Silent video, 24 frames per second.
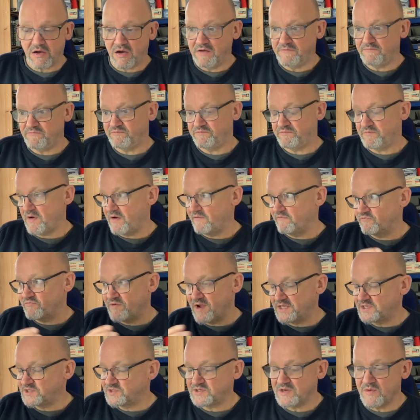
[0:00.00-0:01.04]
I've
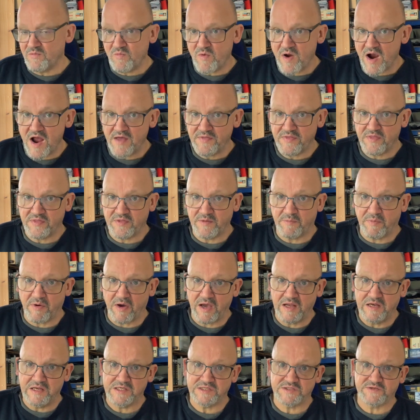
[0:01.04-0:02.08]
read somewhere that the
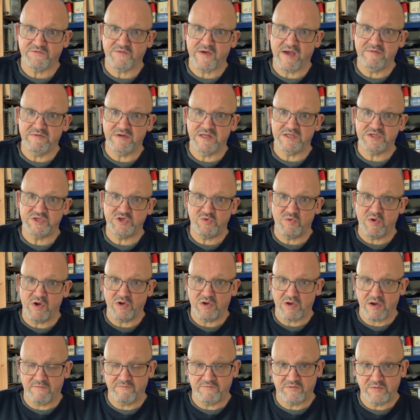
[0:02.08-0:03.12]
pilots found it too
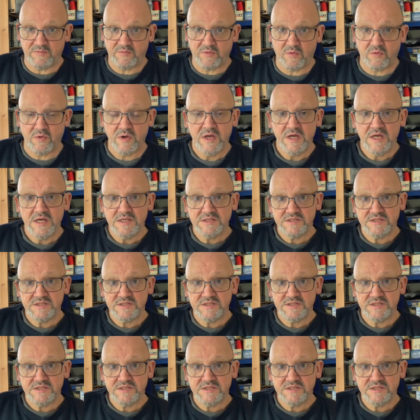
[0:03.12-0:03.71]
uncomfortable